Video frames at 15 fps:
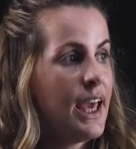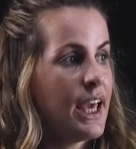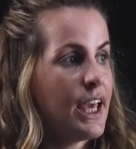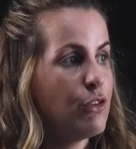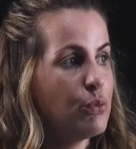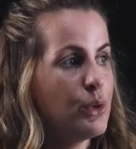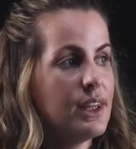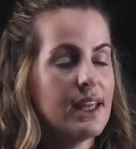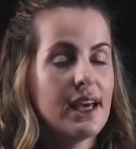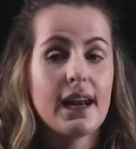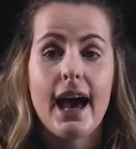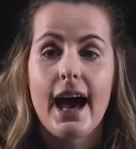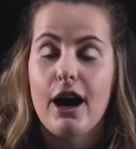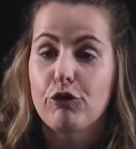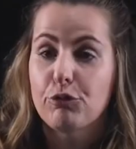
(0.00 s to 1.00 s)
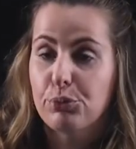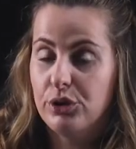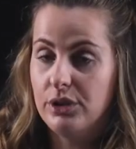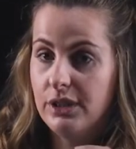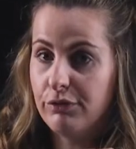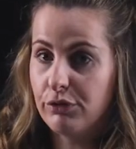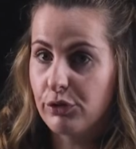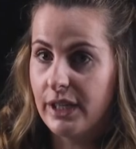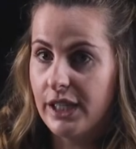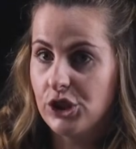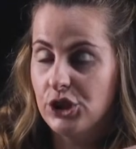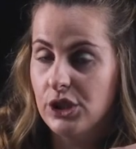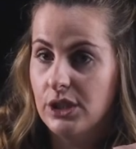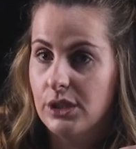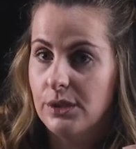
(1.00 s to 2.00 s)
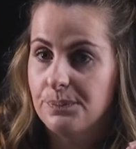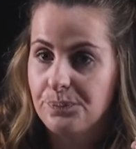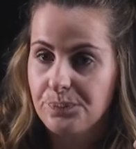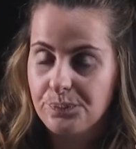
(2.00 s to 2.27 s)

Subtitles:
if we then have proliferation